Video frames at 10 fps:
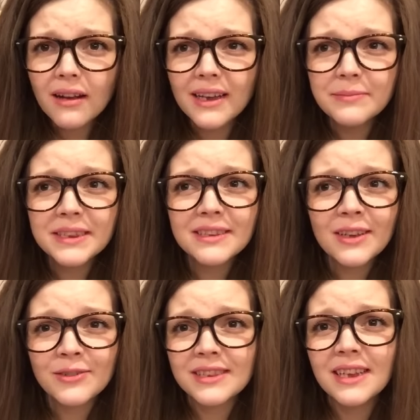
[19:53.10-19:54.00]
I'm
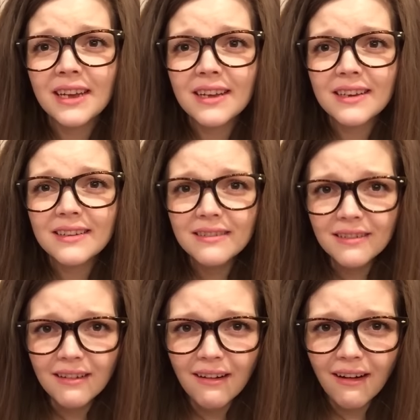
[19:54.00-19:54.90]
so sick.
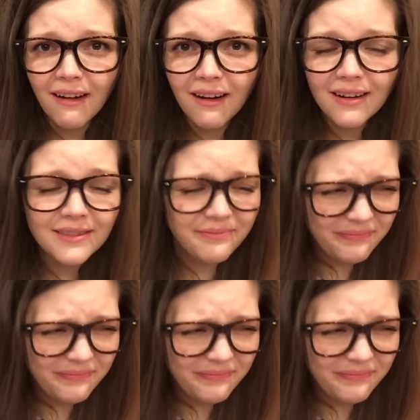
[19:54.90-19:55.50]
Ugh.